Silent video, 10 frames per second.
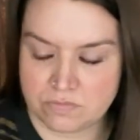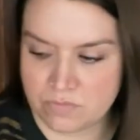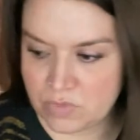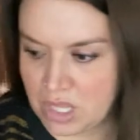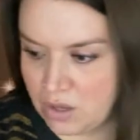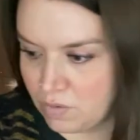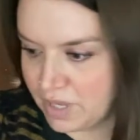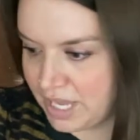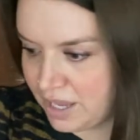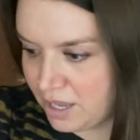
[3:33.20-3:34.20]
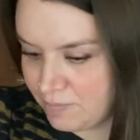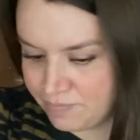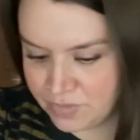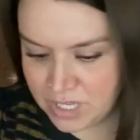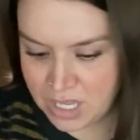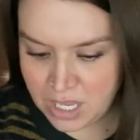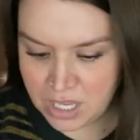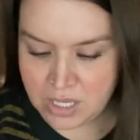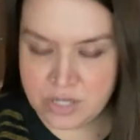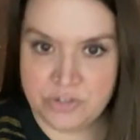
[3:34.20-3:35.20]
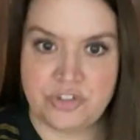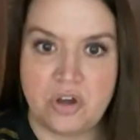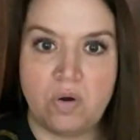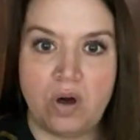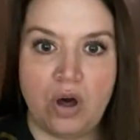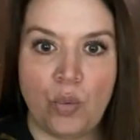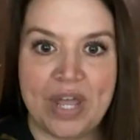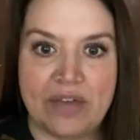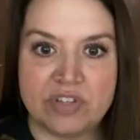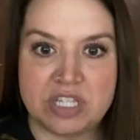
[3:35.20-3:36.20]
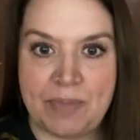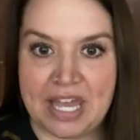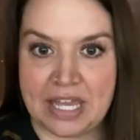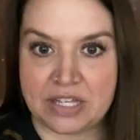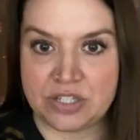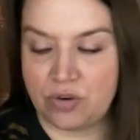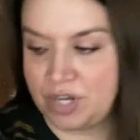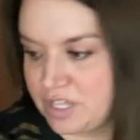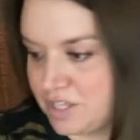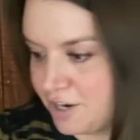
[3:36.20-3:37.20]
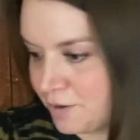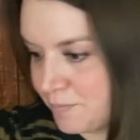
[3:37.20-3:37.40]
Okay, so all we have is the baking soda in there.